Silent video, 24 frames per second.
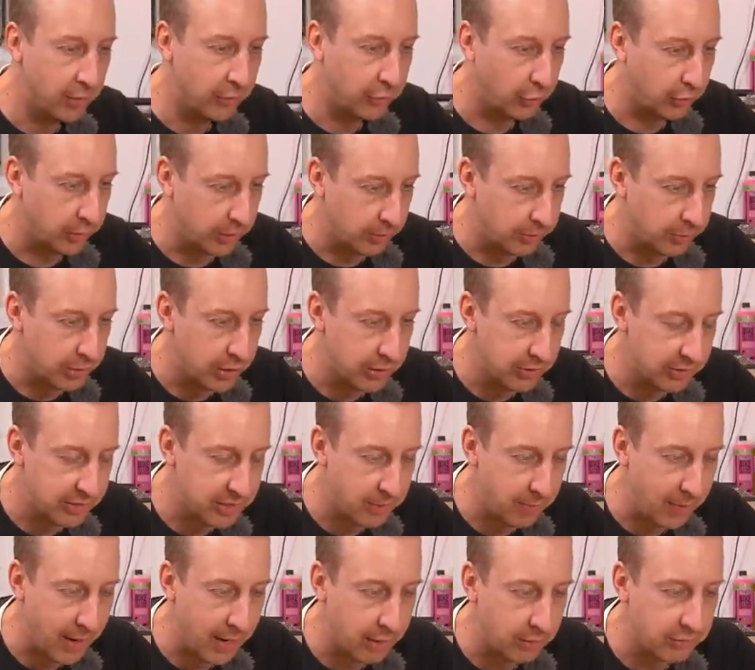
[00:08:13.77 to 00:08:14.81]
Doddy, I'm
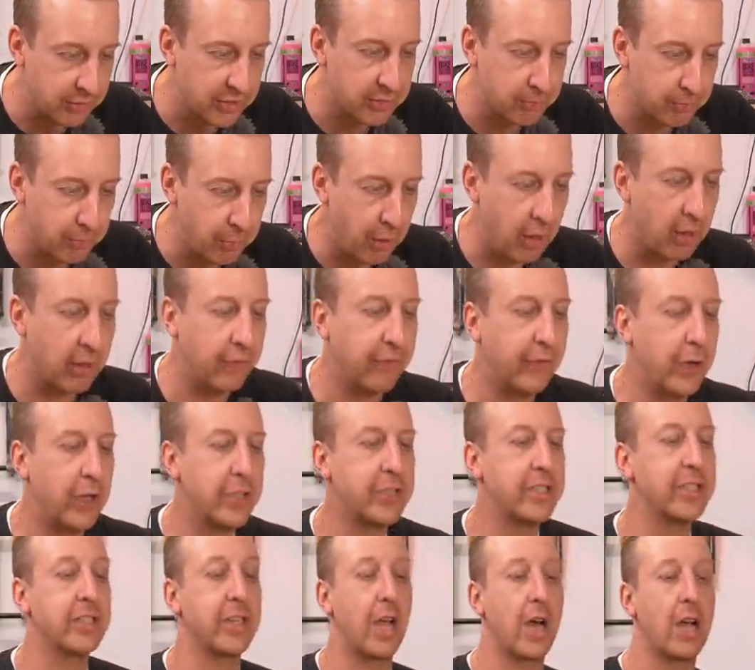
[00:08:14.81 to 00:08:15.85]
curious about sprung
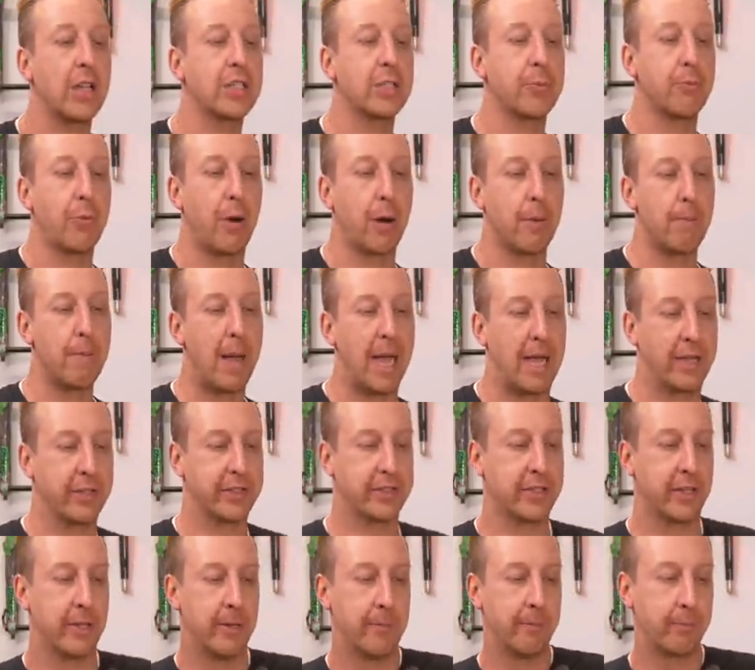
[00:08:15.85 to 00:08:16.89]
versus unsprung
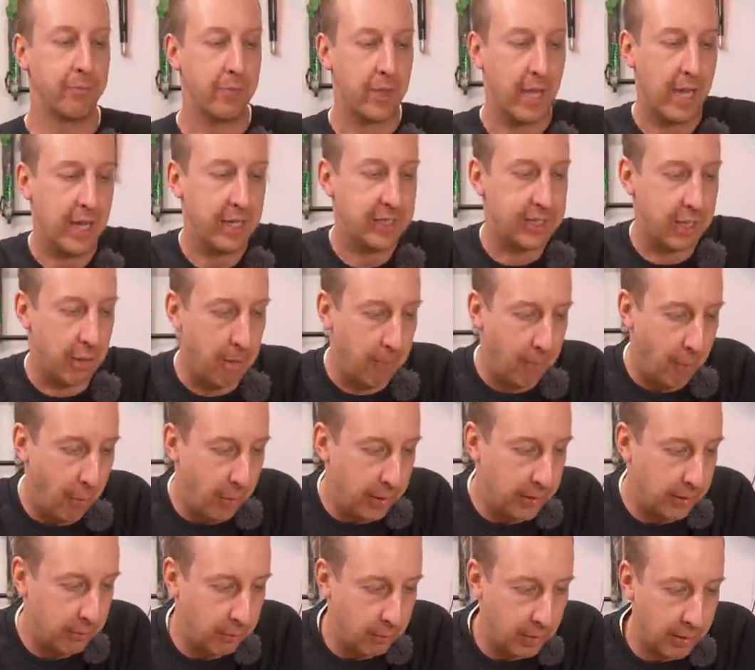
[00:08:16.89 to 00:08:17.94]
mass. Is there a
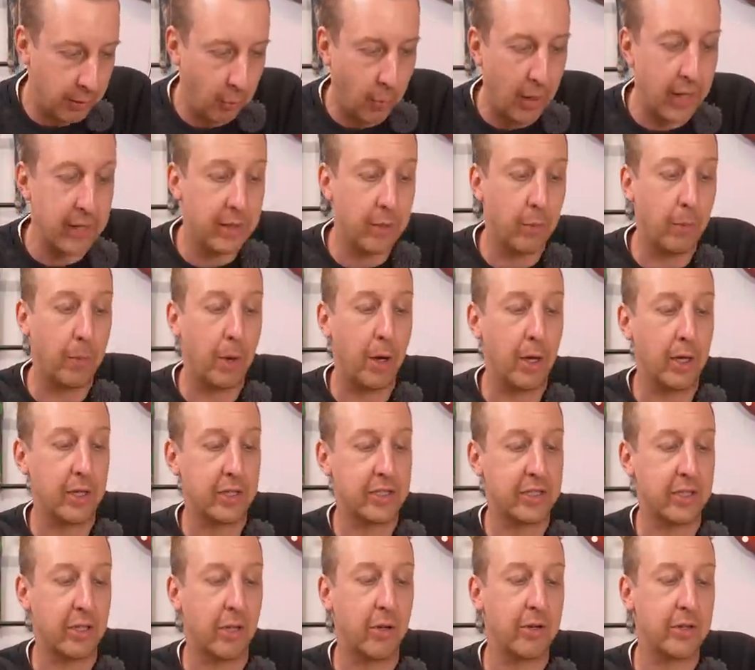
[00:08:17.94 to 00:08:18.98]
point where the weight of the bike
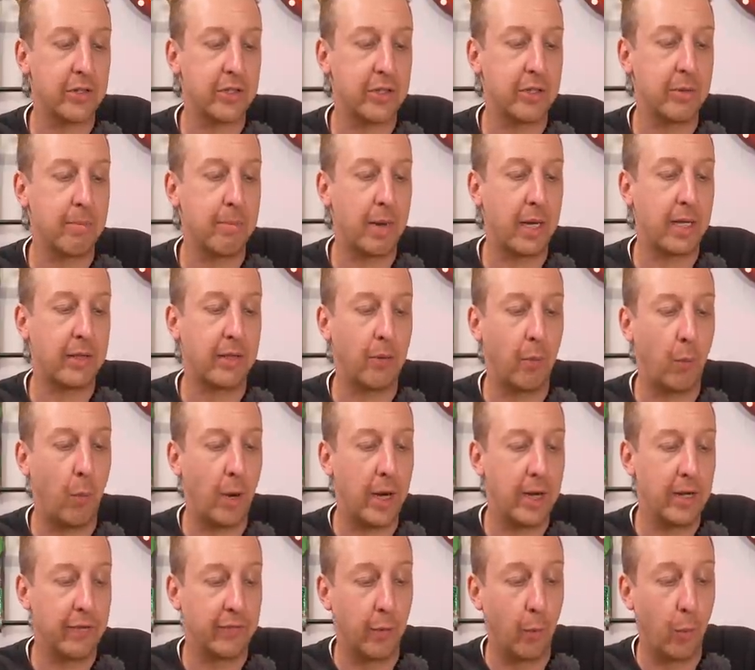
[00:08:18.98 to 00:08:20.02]
starts to make the
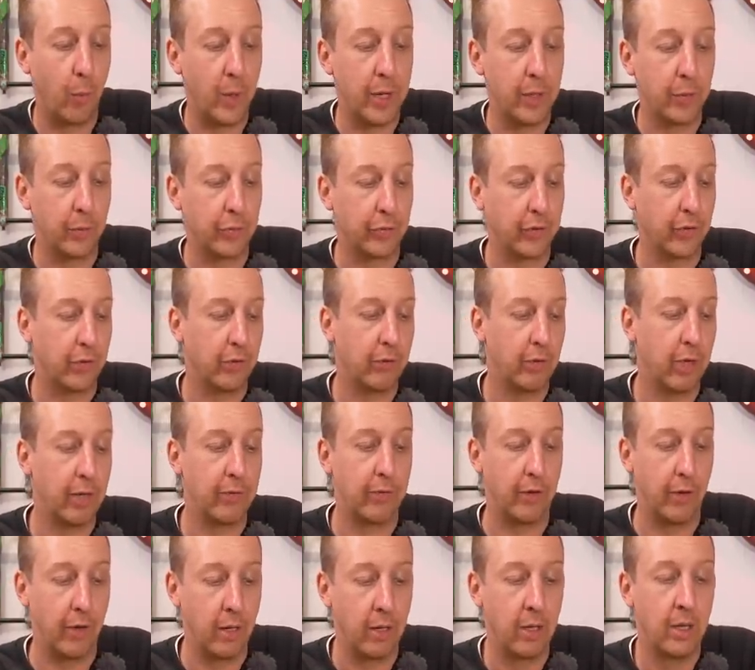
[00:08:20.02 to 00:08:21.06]
weight of the wheels
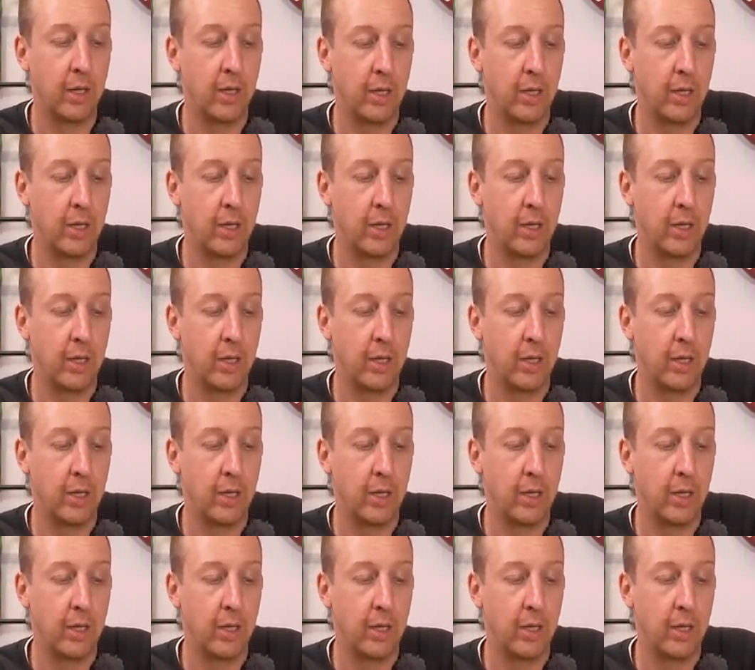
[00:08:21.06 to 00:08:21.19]
irrelevant?